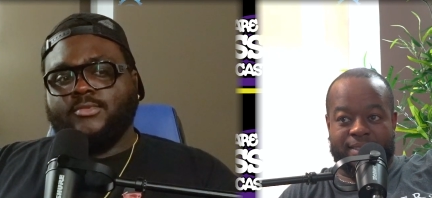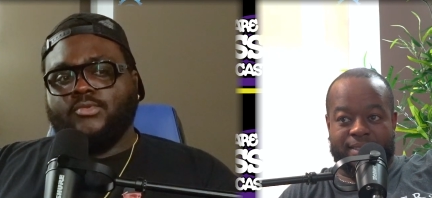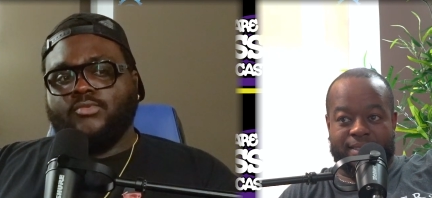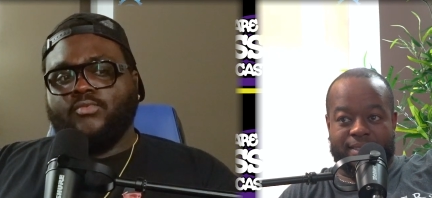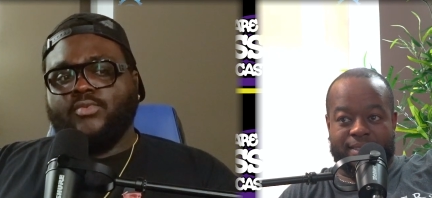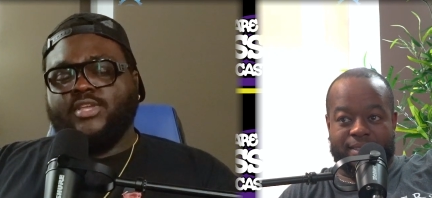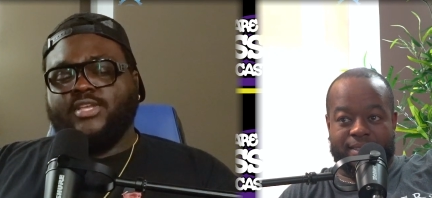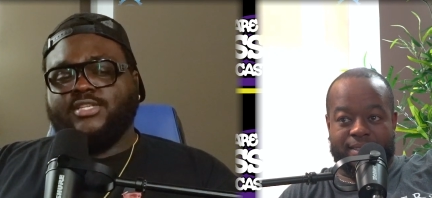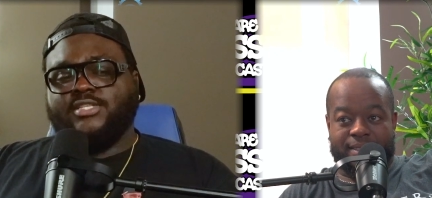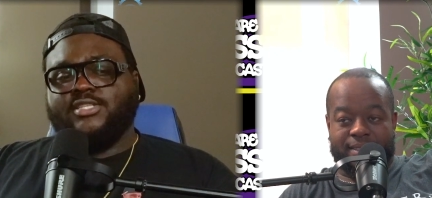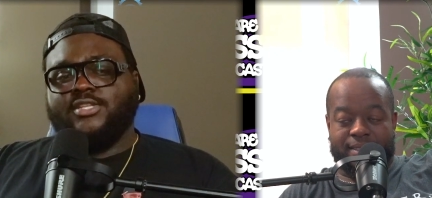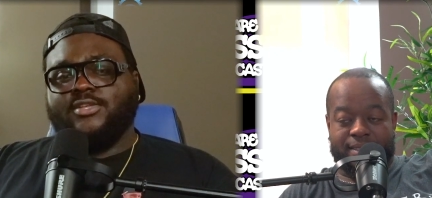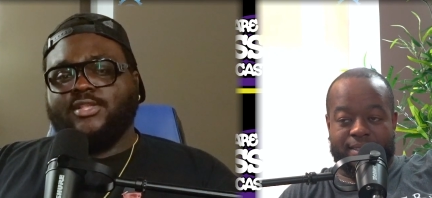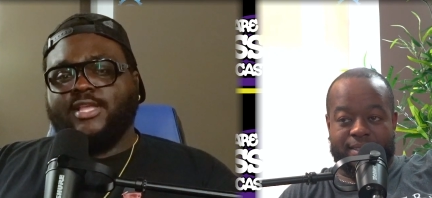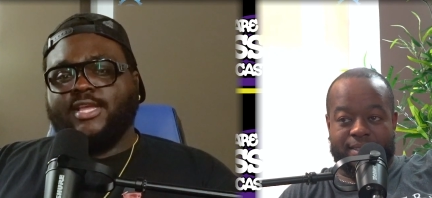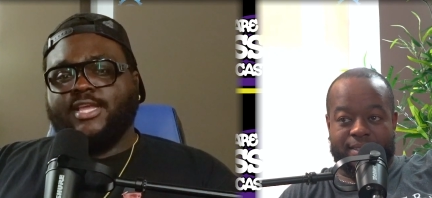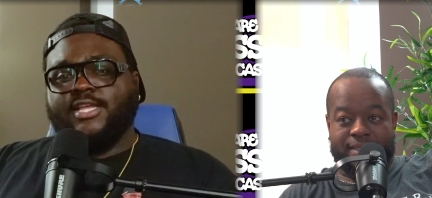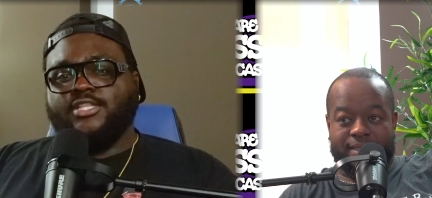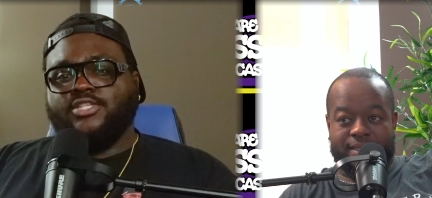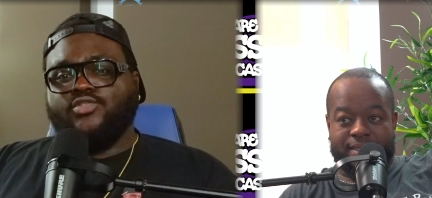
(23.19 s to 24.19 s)
Speaker 1: we could still
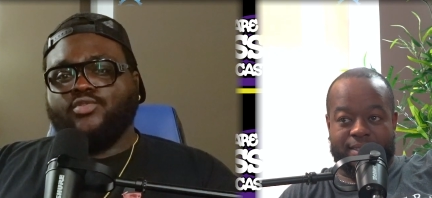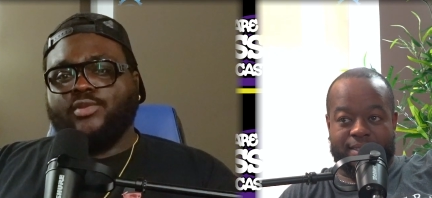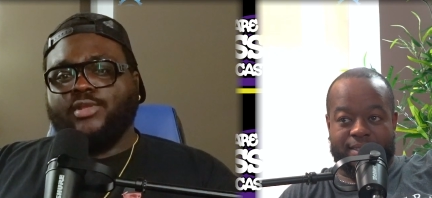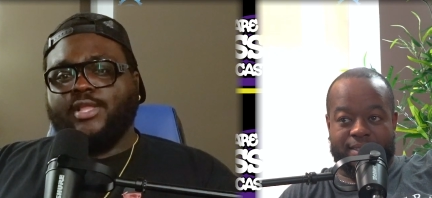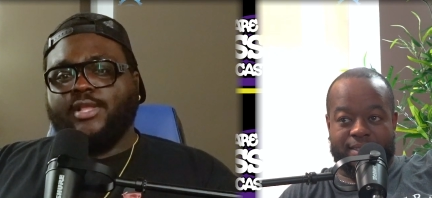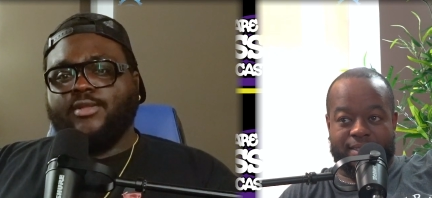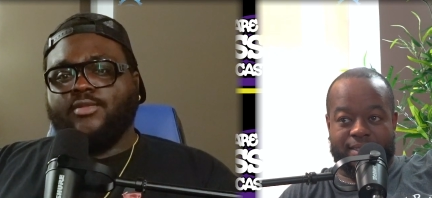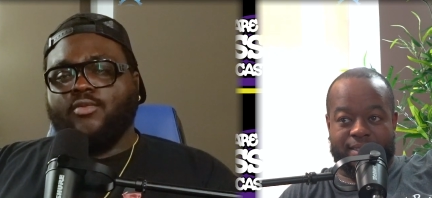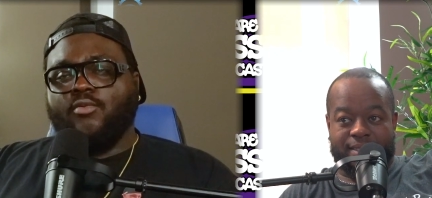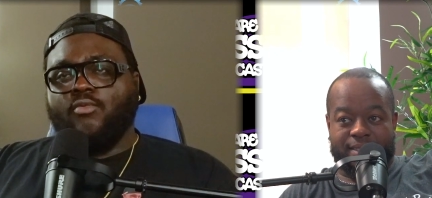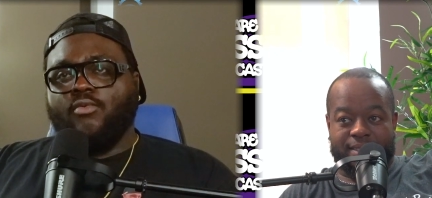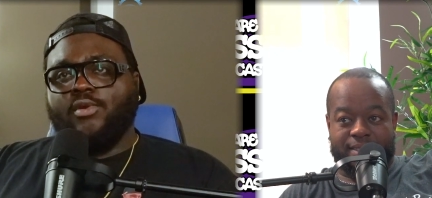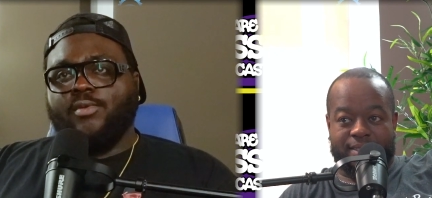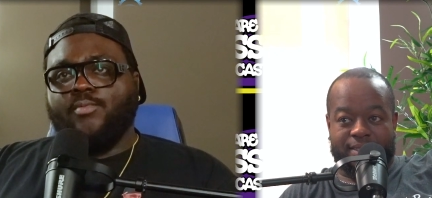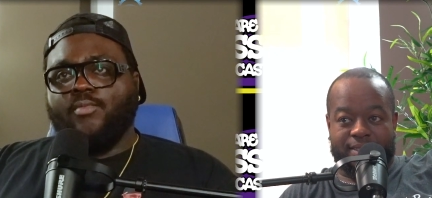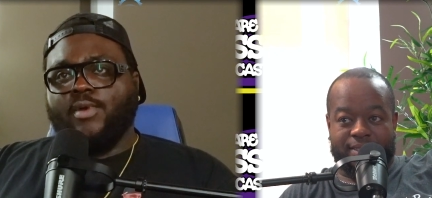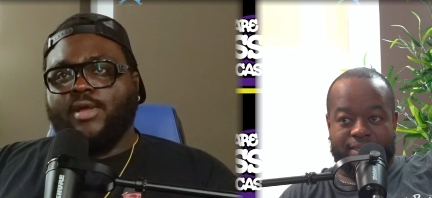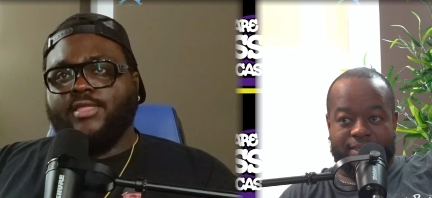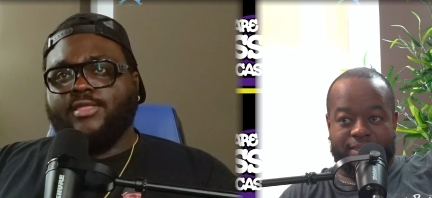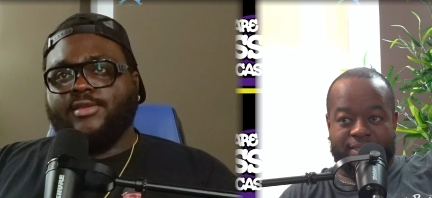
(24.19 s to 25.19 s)
like enjoy like the
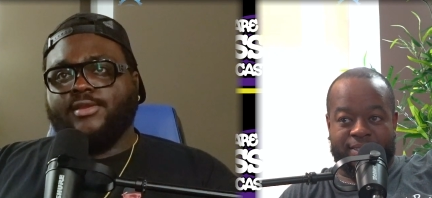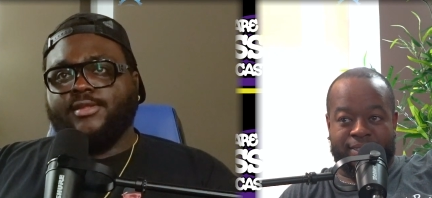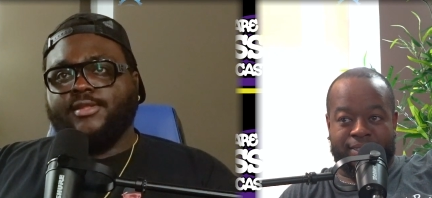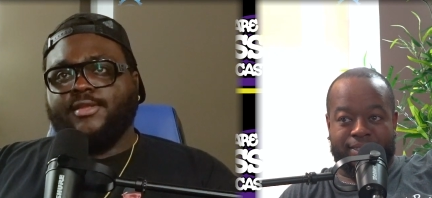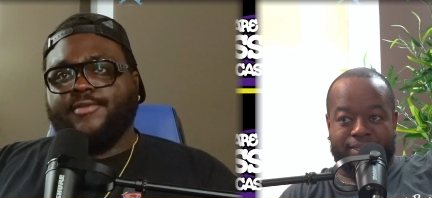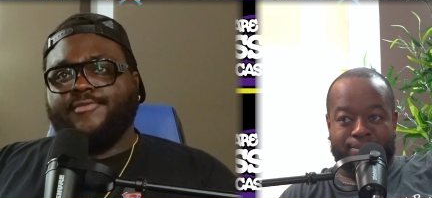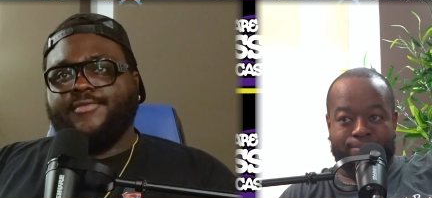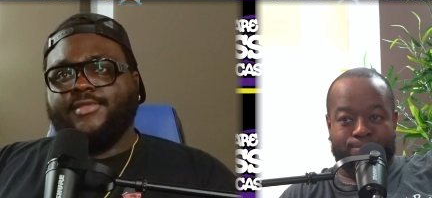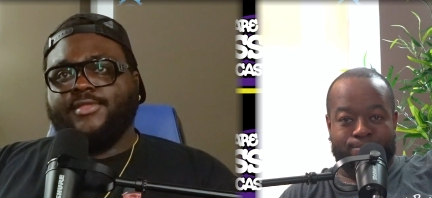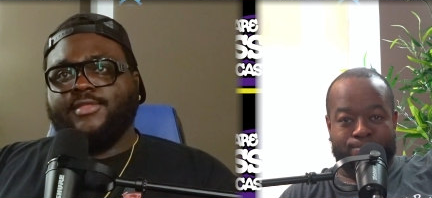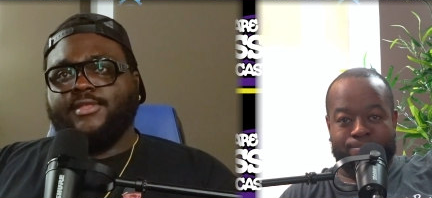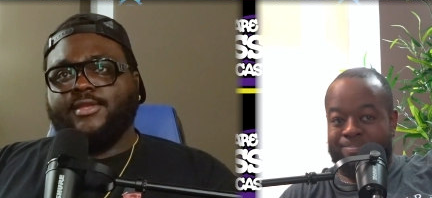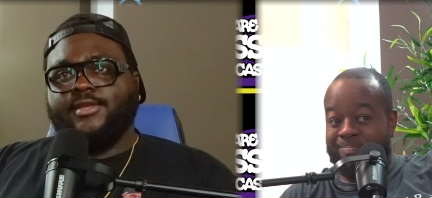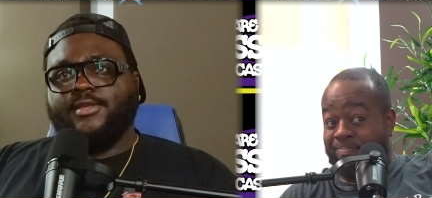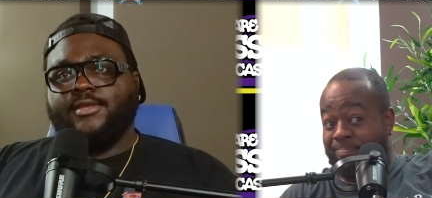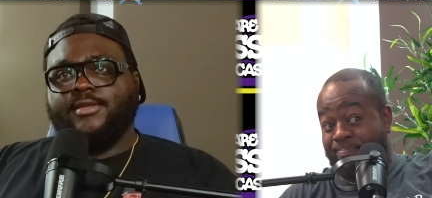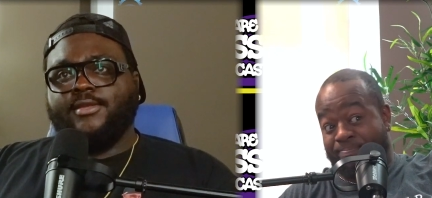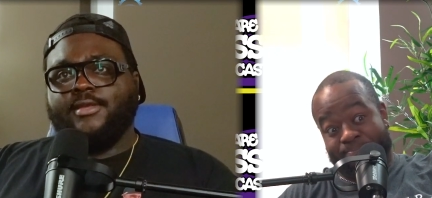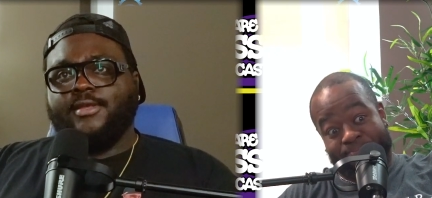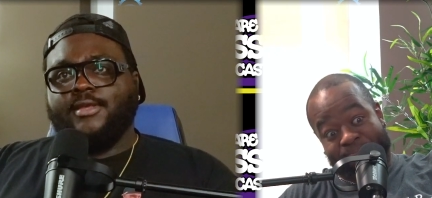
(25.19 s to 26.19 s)
warm weather and
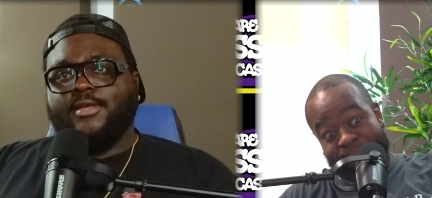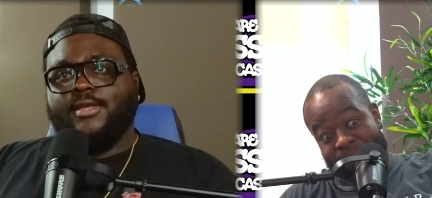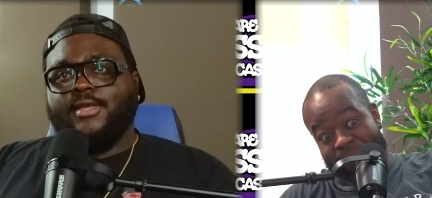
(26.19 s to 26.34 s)
everything